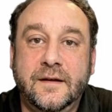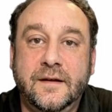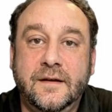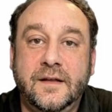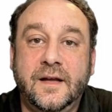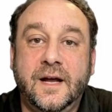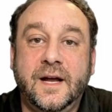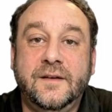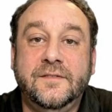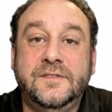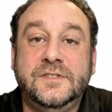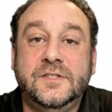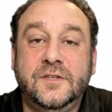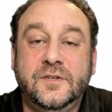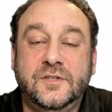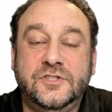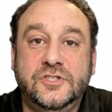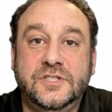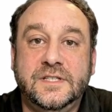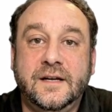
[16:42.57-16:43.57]
live
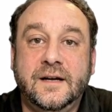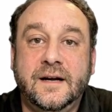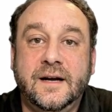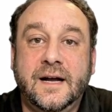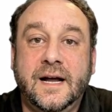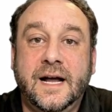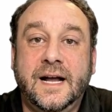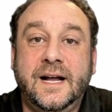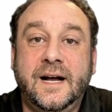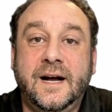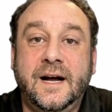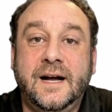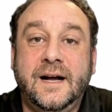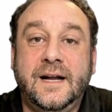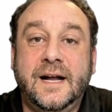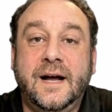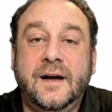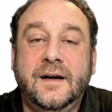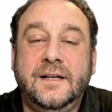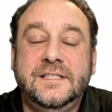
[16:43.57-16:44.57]
search, AI
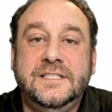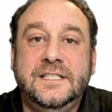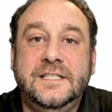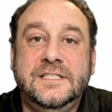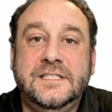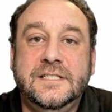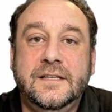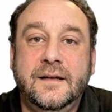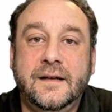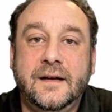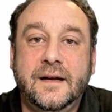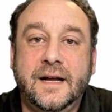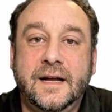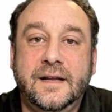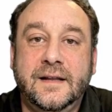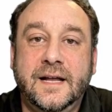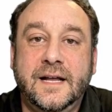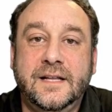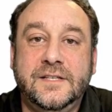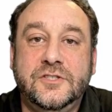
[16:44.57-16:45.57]
analysis,
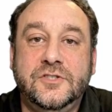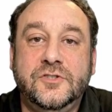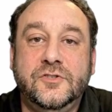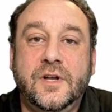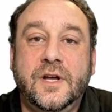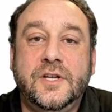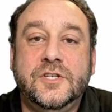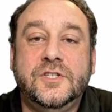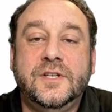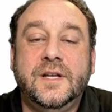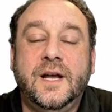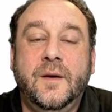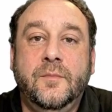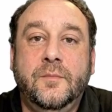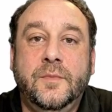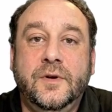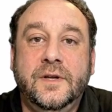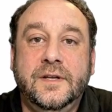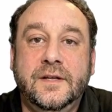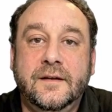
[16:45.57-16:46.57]
and then structured
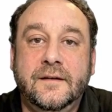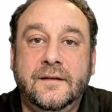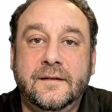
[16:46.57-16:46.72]
output.